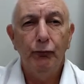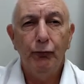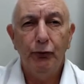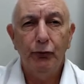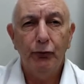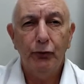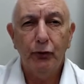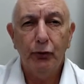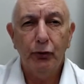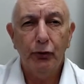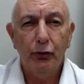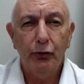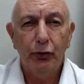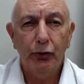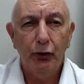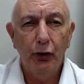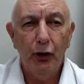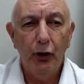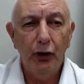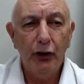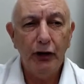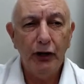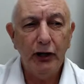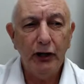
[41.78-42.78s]

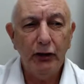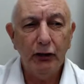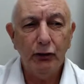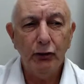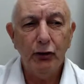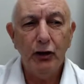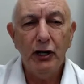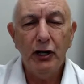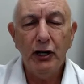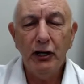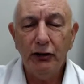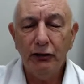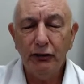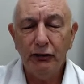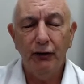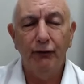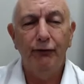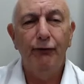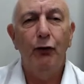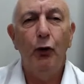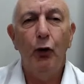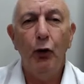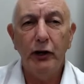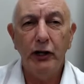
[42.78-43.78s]
30 degrees to
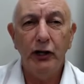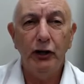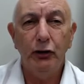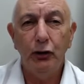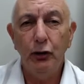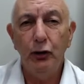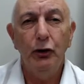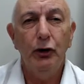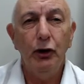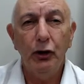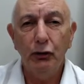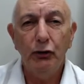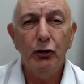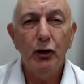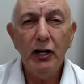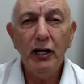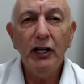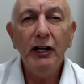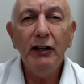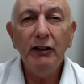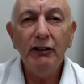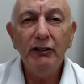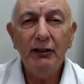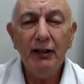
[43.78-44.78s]
42
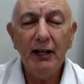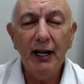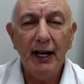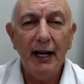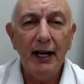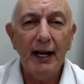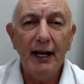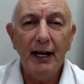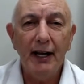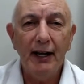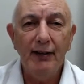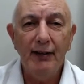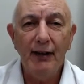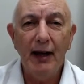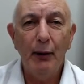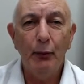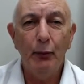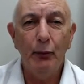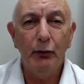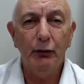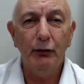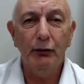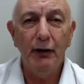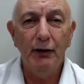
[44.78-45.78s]
degrees, and that
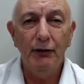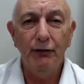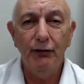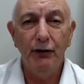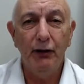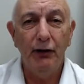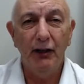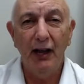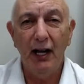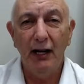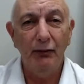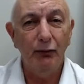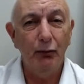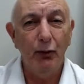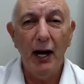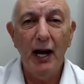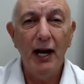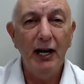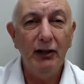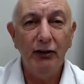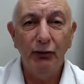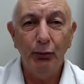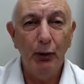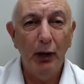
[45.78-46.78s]
will give you that
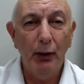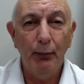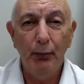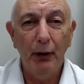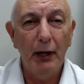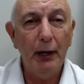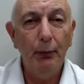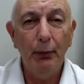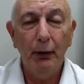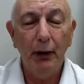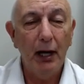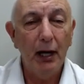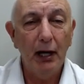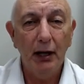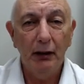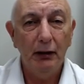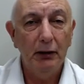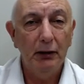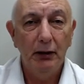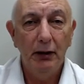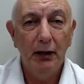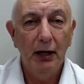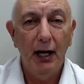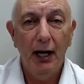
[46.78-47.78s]
range where people
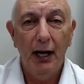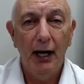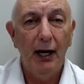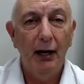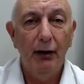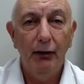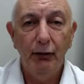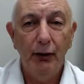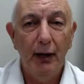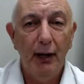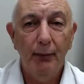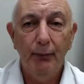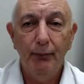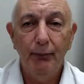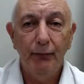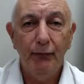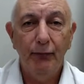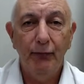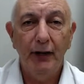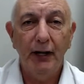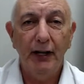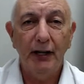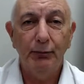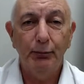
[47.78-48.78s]
are
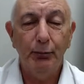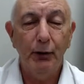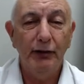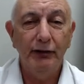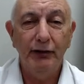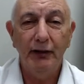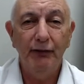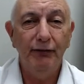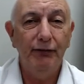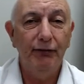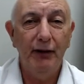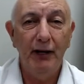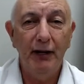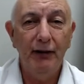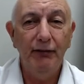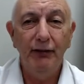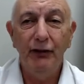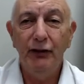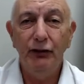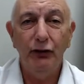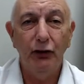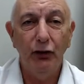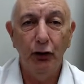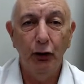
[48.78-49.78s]
expressing
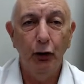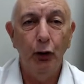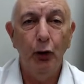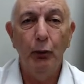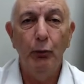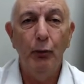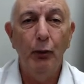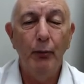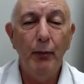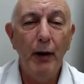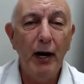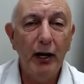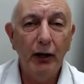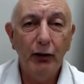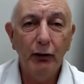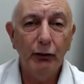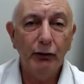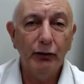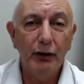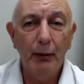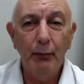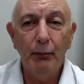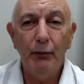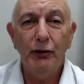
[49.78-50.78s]
fevers or normal medical
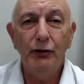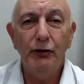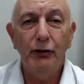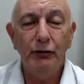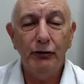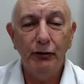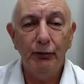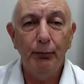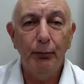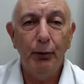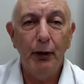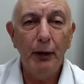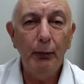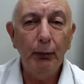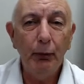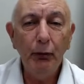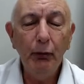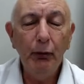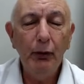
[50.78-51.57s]
temperatures of people.